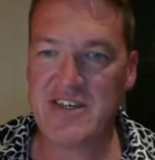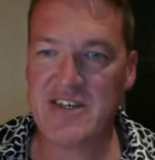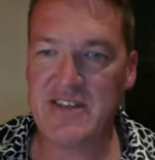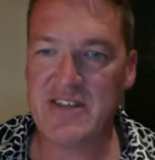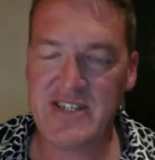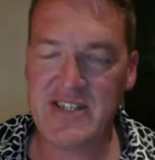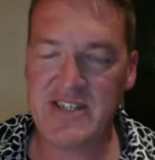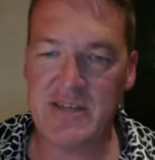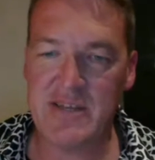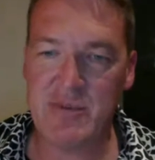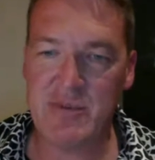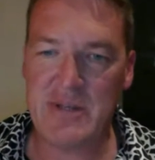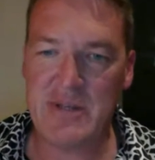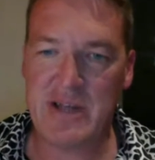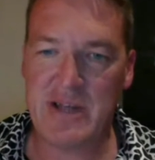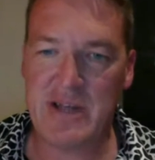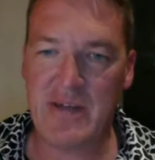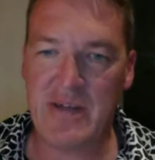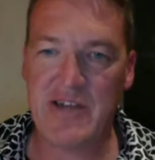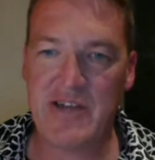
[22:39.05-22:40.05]
They seem to be
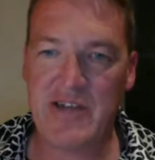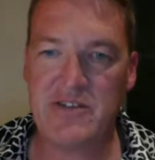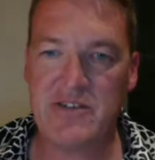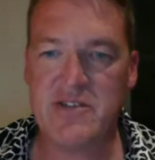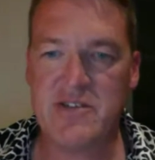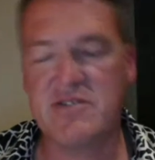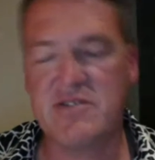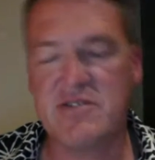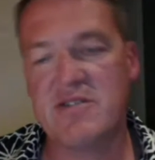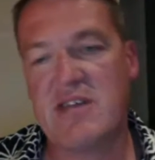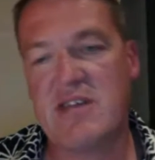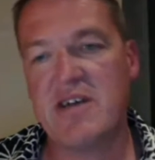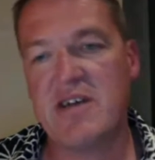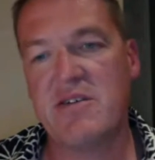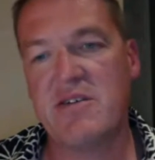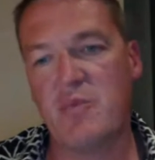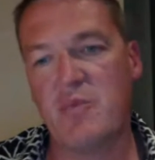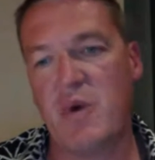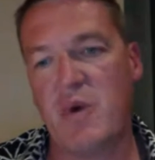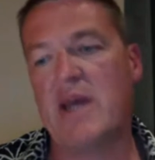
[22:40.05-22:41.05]
down that
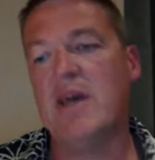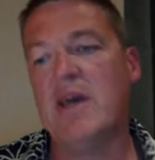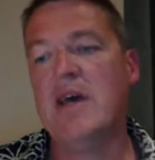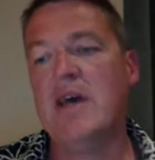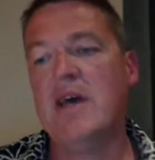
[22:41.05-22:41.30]
way.